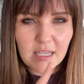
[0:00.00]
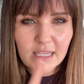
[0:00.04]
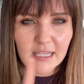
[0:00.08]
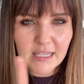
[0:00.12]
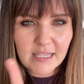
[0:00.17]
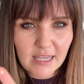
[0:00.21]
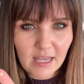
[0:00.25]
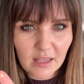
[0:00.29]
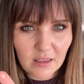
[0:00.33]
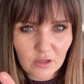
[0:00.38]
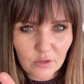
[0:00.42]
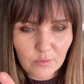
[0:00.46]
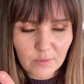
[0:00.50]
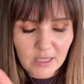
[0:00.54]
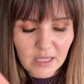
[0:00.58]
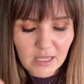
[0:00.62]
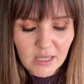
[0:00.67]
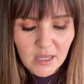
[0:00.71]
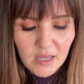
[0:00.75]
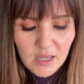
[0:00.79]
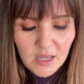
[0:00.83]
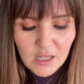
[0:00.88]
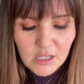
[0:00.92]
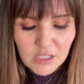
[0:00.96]

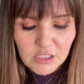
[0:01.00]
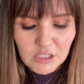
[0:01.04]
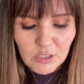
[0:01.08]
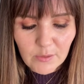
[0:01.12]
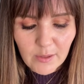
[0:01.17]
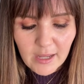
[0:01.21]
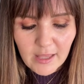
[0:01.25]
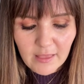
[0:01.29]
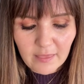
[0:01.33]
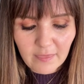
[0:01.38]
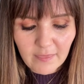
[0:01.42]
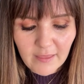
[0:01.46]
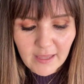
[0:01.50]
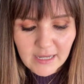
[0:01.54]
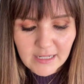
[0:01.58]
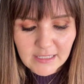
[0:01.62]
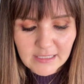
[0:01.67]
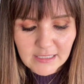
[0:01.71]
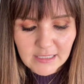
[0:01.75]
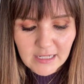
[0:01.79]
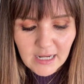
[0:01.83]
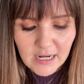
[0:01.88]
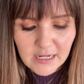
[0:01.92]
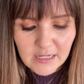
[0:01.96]
yellowy. So I
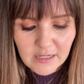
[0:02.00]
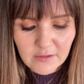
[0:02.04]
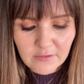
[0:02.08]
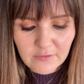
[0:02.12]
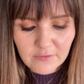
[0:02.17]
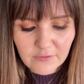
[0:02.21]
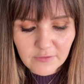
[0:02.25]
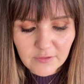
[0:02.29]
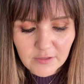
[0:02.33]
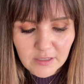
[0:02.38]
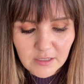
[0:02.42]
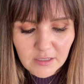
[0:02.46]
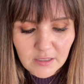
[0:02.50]
like to kind of